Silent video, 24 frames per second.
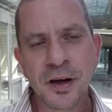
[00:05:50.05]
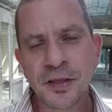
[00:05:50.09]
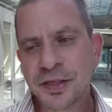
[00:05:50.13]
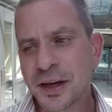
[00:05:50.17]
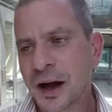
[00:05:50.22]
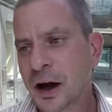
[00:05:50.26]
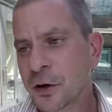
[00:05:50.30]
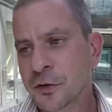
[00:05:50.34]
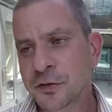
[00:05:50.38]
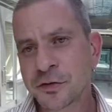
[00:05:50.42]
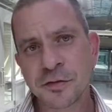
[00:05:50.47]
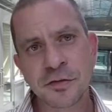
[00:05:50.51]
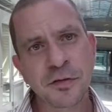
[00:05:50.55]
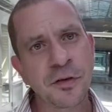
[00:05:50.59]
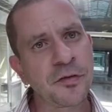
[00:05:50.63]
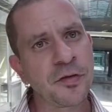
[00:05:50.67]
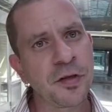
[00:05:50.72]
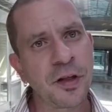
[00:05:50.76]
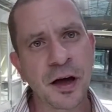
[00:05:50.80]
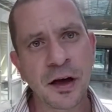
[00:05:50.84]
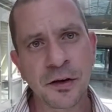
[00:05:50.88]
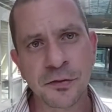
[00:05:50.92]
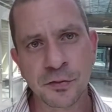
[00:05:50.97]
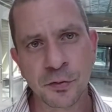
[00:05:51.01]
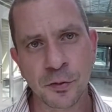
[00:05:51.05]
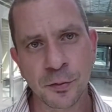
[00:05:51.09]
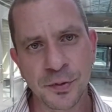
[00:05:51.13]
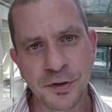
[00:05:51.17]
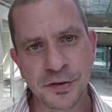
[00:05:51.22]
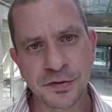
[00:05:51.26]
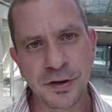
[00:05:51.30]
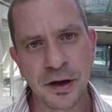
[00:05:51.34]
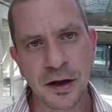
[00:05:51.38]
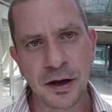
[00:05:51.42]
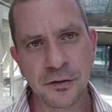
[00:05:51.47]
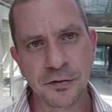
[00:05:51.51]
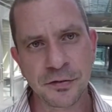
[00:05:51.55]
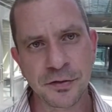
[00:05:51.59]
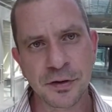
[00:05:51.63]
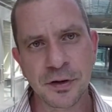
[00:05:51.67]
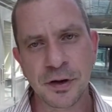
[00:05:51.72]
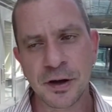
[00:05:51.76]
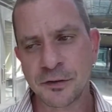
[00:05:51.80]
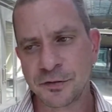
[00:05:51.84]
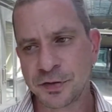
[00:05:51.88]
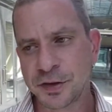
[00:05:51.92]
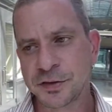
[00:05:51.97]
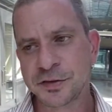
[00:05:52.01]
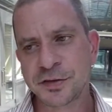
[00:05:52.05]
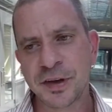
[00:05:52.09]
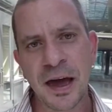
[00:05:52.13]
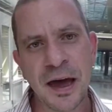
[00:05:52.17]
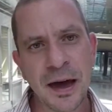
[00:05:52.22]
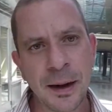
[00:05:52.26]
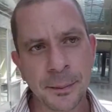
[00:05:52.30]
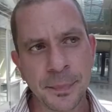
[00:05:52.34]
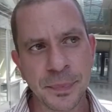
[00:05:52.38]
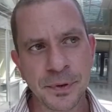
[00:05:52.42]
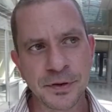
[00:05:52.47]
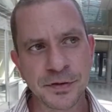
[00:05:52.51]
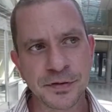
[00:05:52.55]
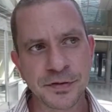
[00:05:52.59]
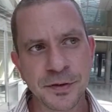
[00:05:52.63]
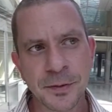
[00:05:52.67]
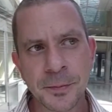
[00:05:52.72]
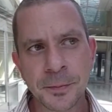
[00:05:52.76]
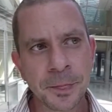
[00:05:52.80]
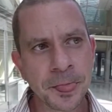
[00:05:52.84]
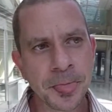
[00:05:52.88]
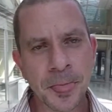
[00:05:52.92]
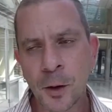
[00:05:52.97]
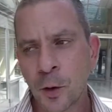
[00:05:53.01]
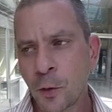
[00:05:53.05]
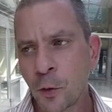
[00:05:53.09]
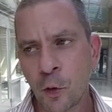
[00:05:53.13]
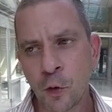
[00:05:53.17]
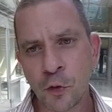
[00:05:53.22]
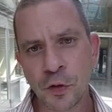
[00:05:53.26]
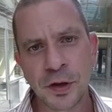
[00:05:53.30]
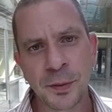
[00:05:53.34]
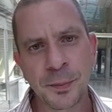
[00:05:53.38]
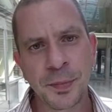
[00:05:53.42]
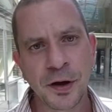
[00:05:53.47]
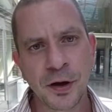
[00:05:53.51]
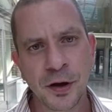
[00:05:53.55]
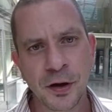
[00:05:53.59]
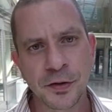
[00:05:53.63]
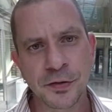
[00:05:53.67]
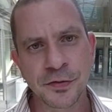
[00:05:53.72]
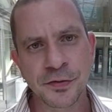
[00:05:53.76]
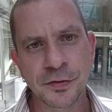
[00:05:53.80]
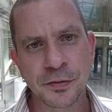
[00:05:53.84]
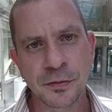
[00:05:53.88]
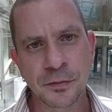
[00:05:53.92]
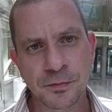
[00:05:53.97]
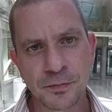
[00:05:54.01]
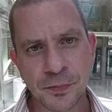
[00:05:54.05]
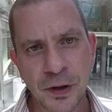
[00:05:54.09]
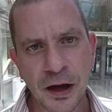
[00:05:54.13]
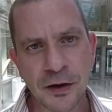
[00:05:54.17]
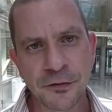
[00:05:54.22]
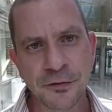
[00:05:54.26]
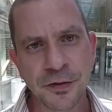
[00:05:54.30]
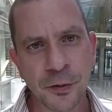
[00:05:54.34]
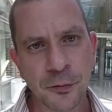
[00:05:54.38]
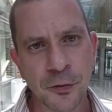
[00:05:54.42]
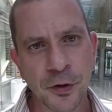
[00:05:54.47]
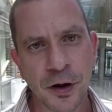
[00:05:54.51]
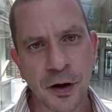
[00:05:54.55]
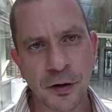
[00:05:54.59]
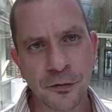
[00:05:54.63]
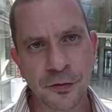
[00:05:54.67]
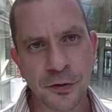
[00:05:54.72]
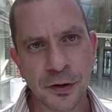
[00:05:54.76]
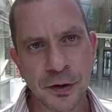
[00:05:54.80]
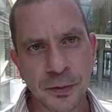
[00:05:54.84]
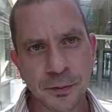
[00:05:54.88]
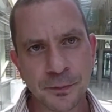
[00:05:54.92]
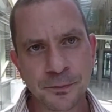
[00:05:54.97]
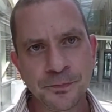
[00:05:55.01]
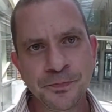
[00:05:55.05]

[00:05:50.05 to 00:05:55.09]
Thousands of lives will be saved if this happens, only because I found recovery.